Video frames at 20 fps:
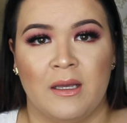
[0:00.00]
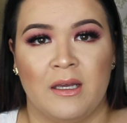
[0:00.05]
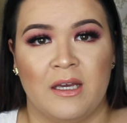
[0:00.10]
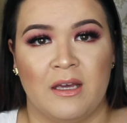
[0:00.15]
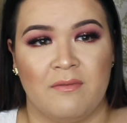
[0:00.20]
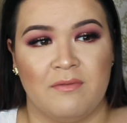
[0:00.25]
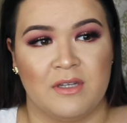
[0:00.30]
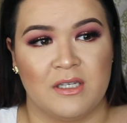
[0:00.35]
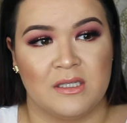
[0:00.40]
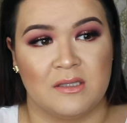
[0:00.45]

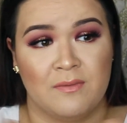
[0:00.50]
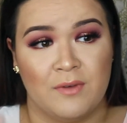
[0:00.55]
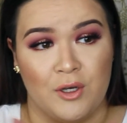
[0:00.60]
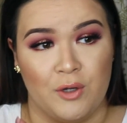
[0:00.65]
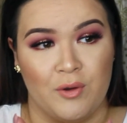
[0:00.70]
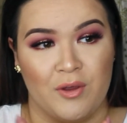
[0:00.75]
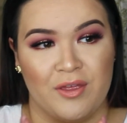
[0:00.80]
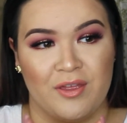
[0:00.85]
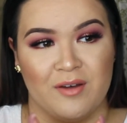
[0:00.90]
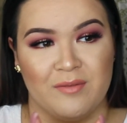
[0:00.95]
Give this
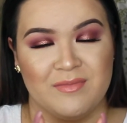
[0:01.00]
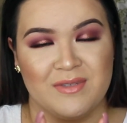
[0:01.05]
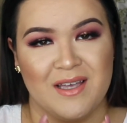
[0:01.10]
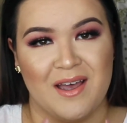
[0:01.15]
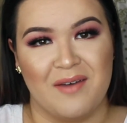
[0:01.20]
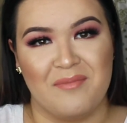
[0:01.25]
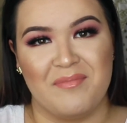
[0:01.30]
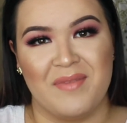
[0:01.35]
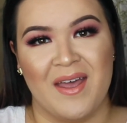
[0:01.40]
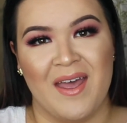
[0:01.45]
video a thumbs
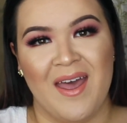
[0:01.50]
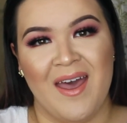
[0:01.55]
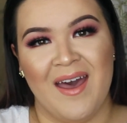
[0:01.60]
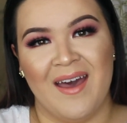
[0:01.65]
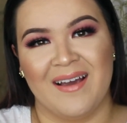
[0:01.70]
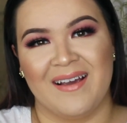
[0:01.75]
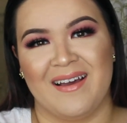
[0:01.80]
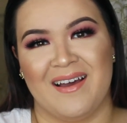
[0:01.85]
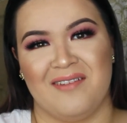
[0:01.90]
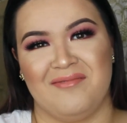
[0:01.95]
up,
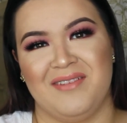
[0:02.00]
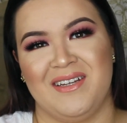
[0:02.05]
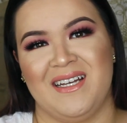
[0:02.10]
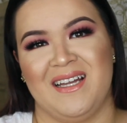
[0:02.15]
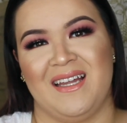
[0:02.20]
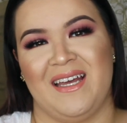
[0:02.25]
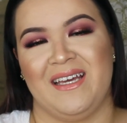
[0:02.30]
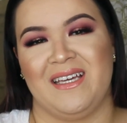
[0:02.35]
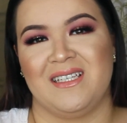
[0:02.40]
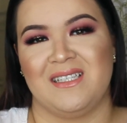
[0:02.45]
comment,
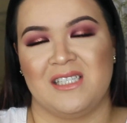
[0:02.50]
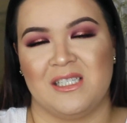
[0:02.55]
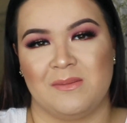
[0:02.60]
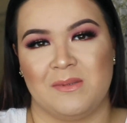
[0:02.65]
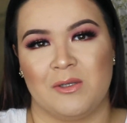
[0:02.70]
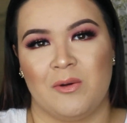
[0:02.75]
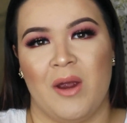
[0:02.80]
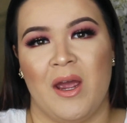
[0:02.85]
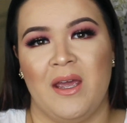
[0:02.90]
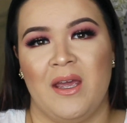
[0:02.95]
like, and
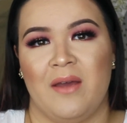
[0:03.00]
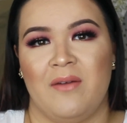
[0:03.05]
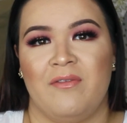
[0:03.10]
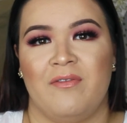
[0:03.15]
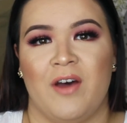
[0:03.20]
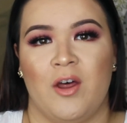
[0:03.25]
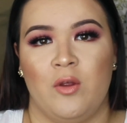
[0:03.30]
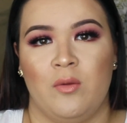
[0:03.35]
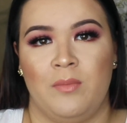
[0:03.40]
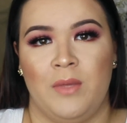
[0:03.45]
subscribe, and
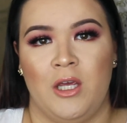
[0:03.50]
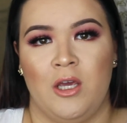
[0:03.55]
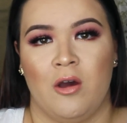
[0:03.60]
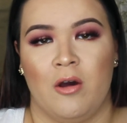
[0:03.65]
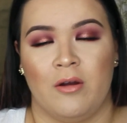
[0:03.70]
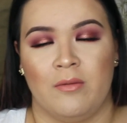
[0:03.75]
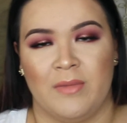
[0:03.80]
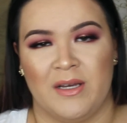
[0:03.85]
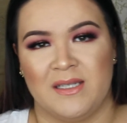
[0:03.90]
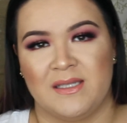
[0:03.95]
follow me
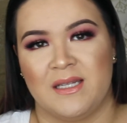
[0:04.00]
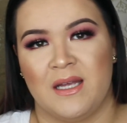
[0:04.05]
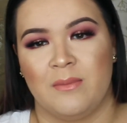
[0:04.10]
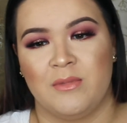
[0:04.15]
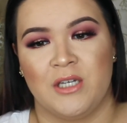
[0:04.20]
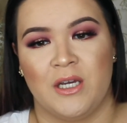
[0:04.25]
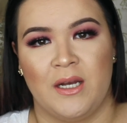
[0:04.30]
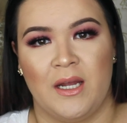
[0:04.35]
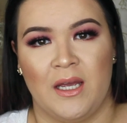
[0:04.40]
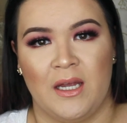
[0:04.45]
on my
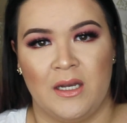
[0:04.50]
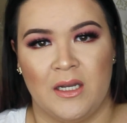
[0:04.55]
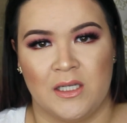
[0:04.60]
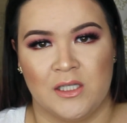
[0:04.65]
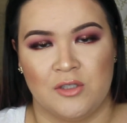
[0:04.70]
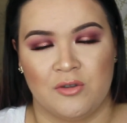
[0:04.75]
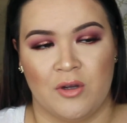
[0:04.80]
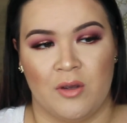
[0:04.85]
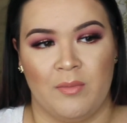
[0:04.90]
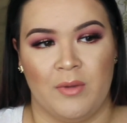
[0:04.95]
Snapchat and
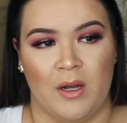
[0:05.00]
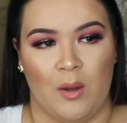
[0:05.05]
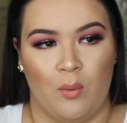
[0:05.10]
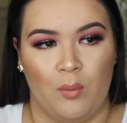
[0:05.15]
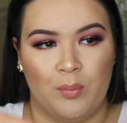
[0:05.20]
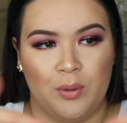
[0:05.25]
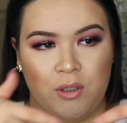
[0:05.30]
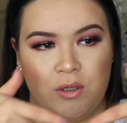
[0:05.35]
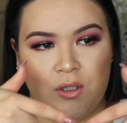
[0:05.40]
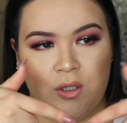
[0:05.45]
Instagram, and I
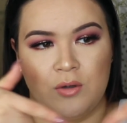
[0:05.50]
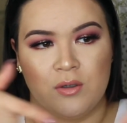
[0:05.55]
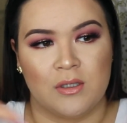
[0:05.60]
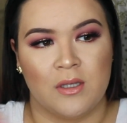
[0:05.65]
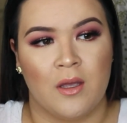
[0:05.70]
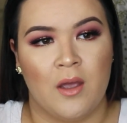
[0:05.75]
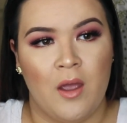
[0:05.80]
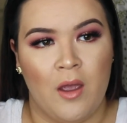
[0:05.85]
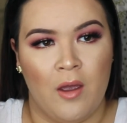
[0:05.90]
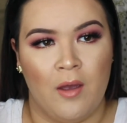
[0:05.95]
will put
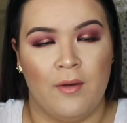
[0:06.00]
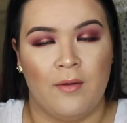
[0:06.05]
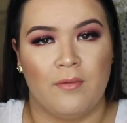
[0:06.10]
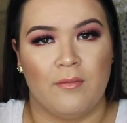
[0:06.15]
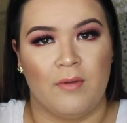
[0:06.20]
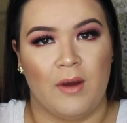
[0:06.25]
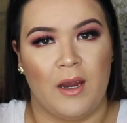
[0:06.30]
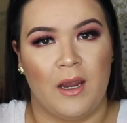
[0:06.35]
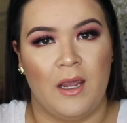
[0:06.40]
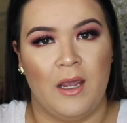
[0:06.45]
those
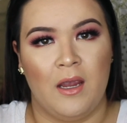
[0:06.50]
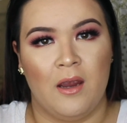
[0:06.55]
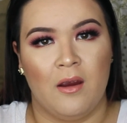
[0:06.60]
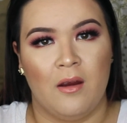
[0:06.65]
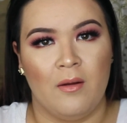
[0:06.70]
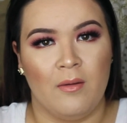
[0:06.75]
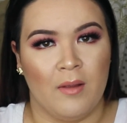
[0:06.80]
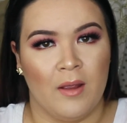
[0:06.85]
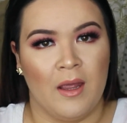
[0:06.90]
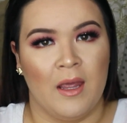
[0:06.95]
right
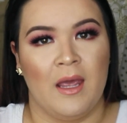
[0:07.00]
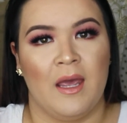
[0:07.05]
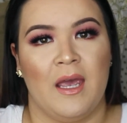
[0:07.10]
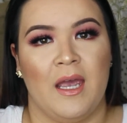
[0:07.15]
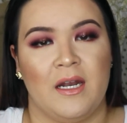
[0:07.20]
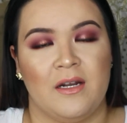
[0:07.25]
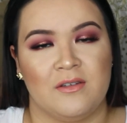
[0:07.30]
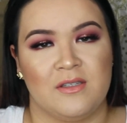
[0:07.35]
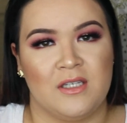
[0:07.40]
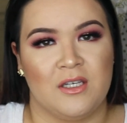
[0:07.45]
here.
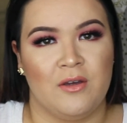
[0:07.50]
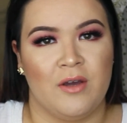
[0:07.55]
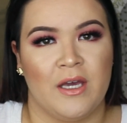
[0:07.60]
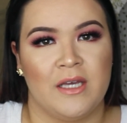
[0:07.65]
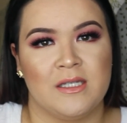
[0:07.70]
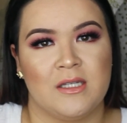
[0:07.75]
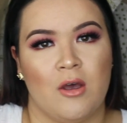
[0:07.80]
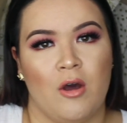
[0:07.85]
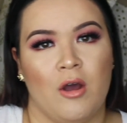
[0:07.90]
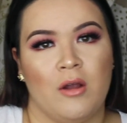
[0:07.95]
And I'll see you
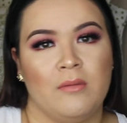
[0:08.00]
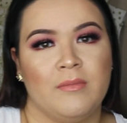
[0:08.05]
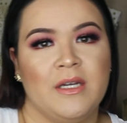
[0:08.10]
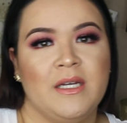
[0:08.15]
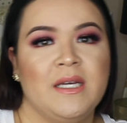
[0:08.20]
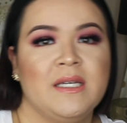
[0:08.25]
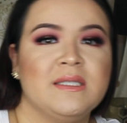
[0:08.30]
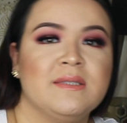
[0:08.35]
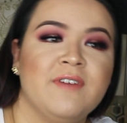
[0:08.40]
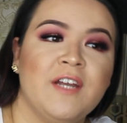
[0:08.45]
guys on my
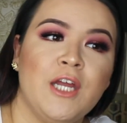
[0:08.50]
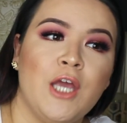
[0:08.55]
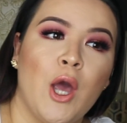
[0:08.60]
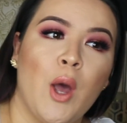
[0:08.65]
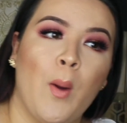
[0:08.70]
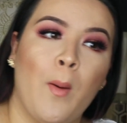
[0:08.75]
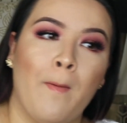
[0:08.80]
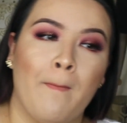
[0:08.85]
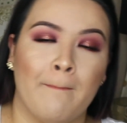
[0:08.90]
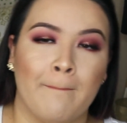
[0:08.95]
next
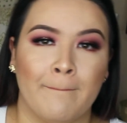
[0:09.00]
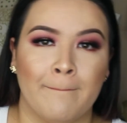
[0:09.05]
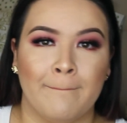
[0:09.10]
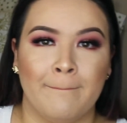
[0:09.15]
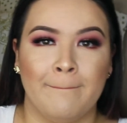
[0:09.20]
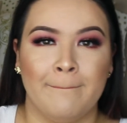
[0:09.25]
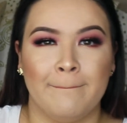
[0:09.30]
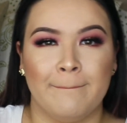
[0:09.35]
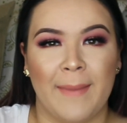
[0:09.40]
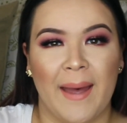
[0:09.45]
video.
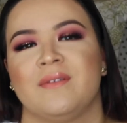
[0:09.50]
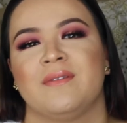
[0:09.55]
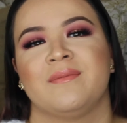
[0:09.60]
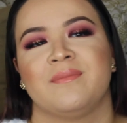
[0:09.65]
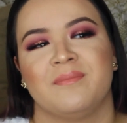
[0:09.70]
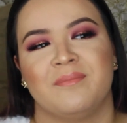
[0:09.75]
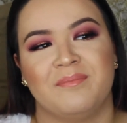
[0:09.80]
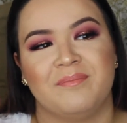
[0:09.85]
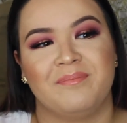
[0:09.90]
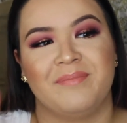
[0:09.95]

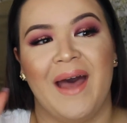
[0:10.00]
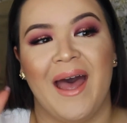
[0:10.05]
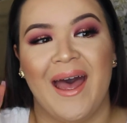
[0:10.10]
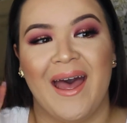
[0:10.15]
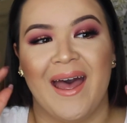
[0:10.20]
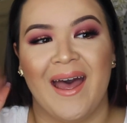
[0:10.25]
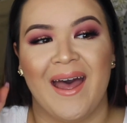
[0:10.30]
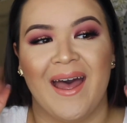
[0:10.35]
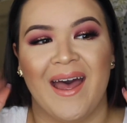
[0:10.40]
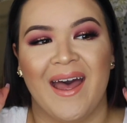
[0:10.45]

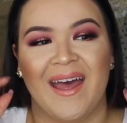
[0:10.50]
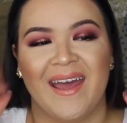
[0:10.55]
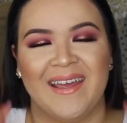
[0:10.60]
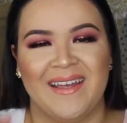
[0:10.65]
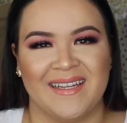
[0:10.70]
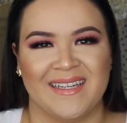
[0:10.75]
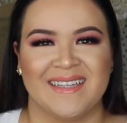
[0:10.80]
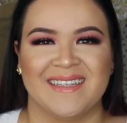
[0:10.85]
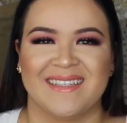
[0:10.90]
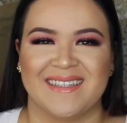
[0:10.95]
Bye!